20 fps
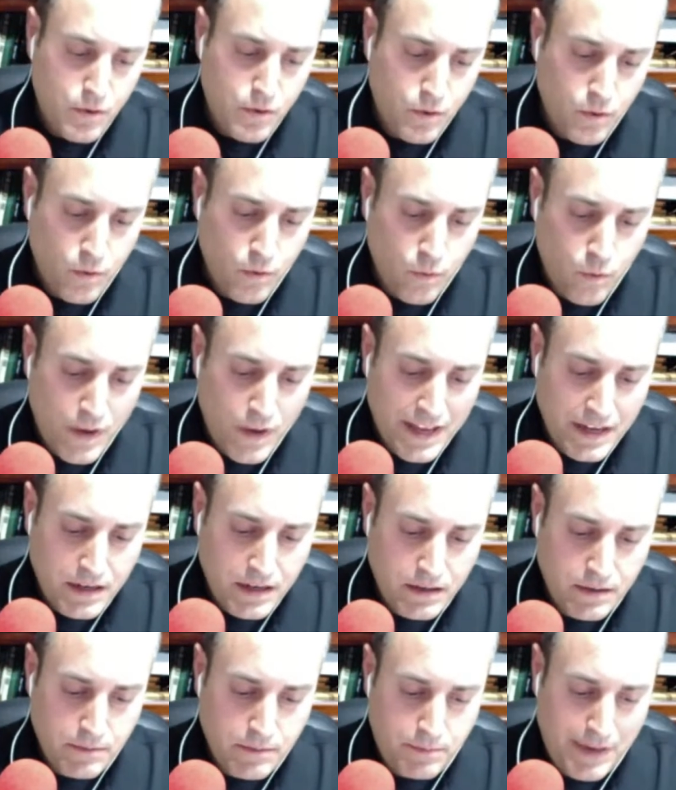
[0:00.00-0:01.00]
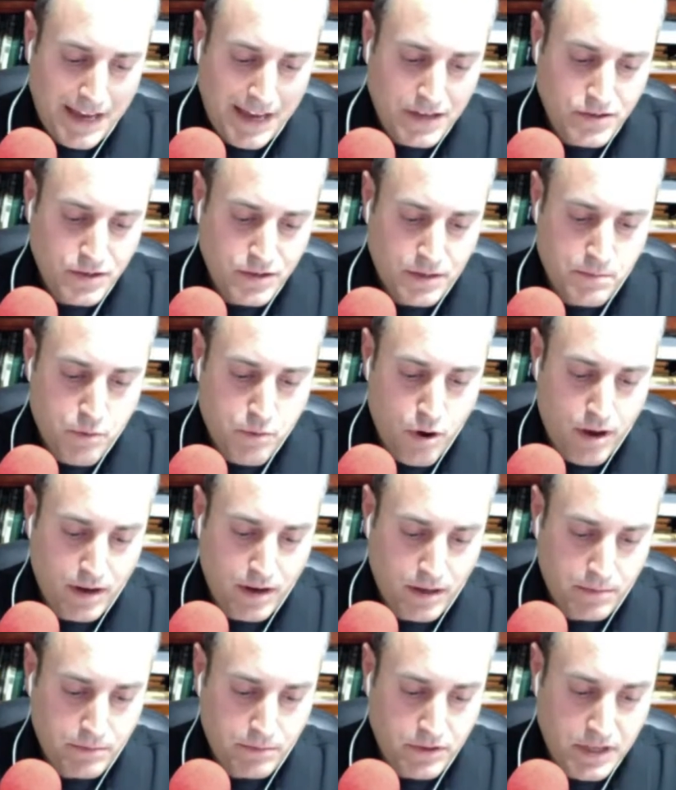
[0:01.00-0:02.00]
When Patrick brought
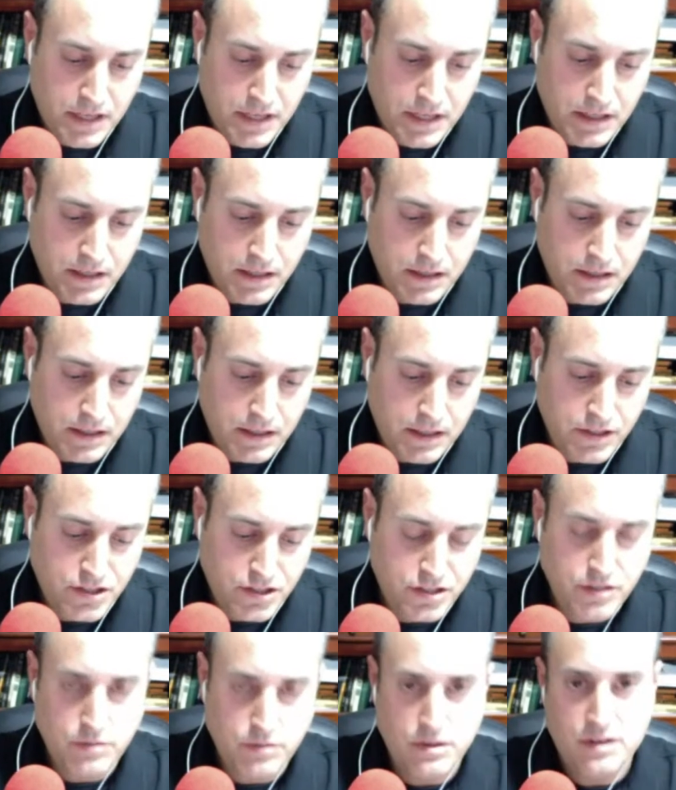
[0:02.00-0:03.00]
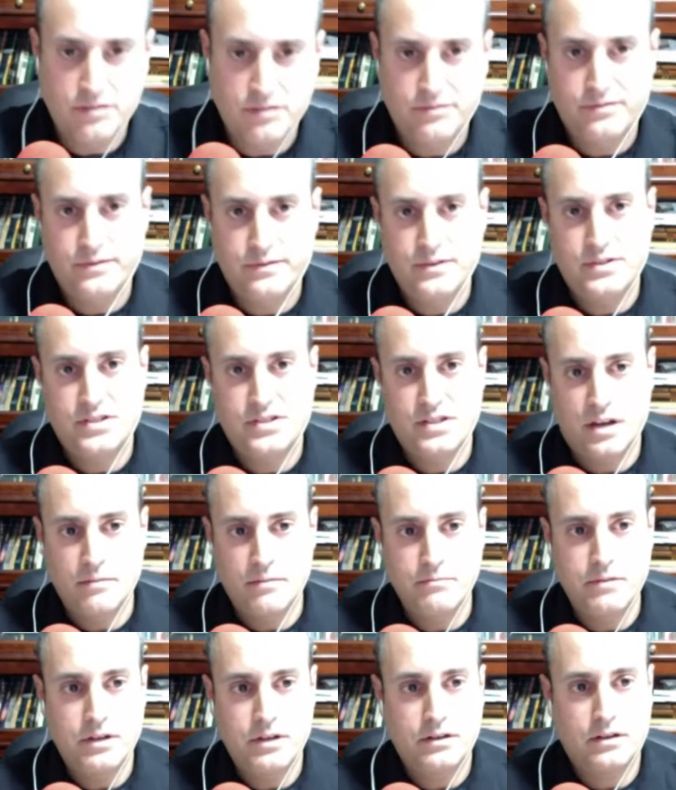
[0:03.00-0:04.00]
up the issue of
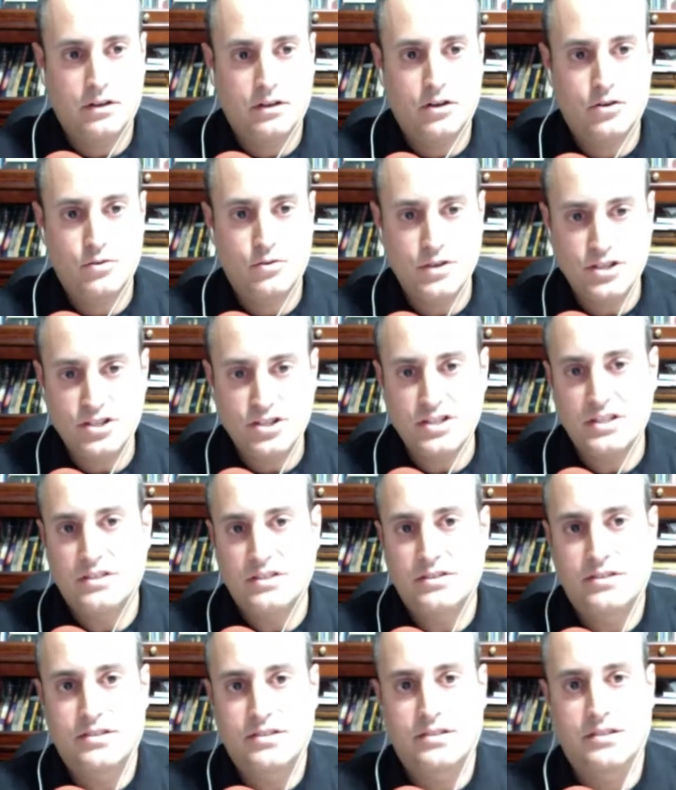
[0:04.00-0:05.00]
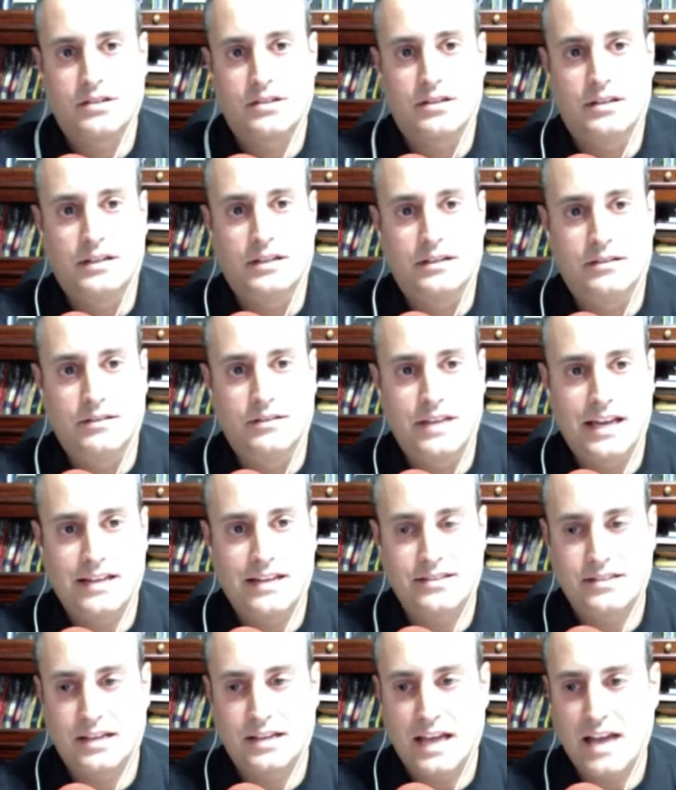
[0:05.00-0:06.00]
some Christians
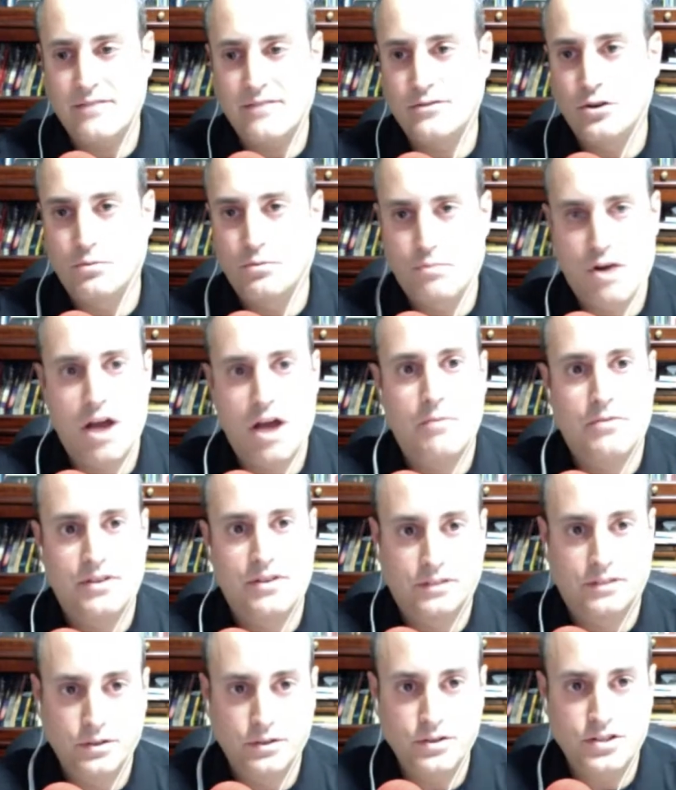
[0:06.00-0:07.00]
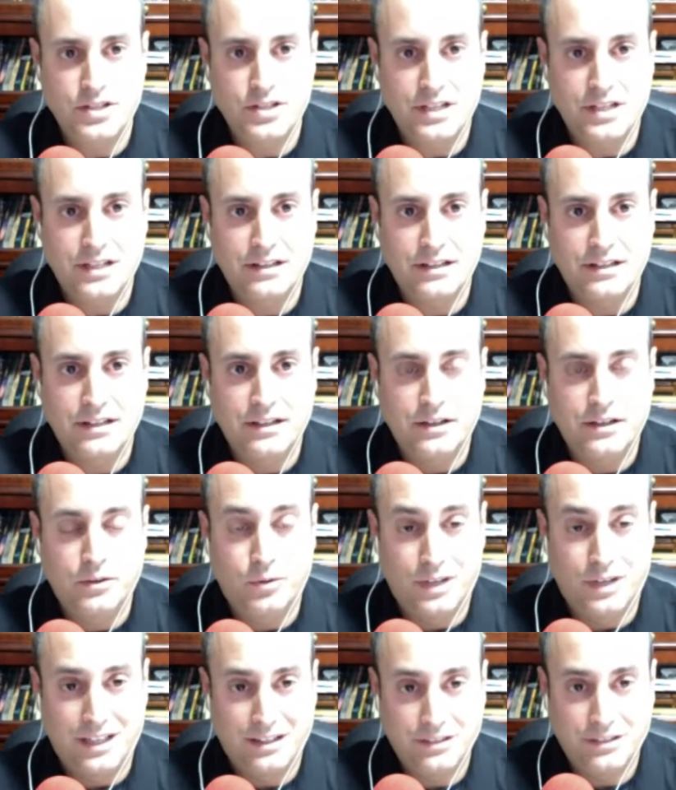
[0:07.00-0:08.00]
that uh, have no problem with evolution,
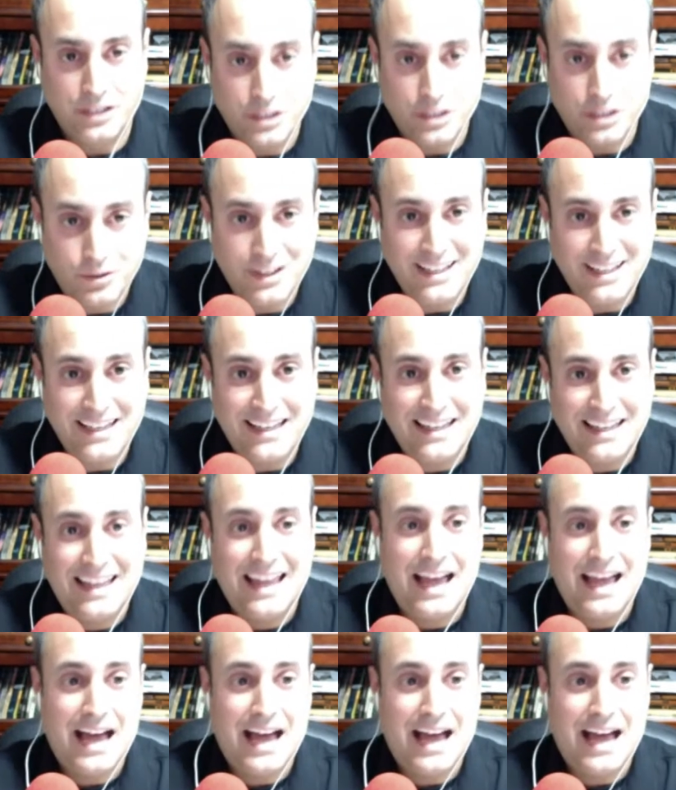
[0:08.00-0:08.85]
well, you know what?